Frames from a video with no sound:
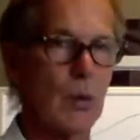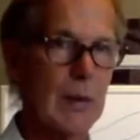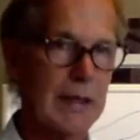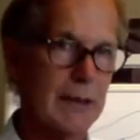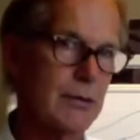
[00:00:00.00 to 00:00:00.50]

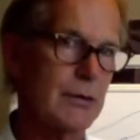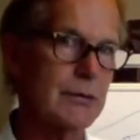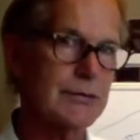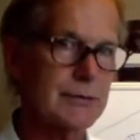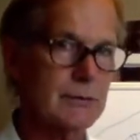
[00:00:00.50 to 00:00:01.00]
we
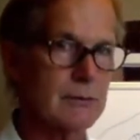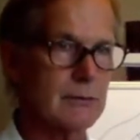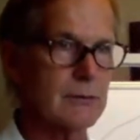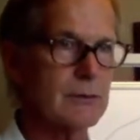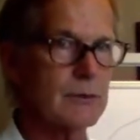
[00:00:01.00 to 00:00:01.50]
introduce
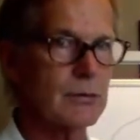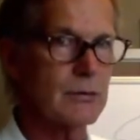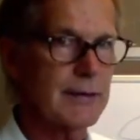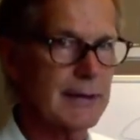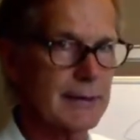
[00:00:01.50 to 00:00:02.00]
two
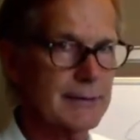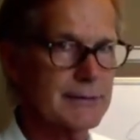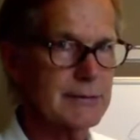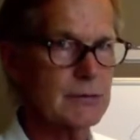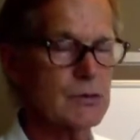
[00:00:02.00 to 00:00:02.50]

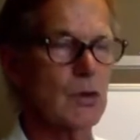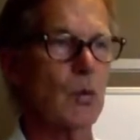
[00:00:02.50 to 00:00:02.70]
things.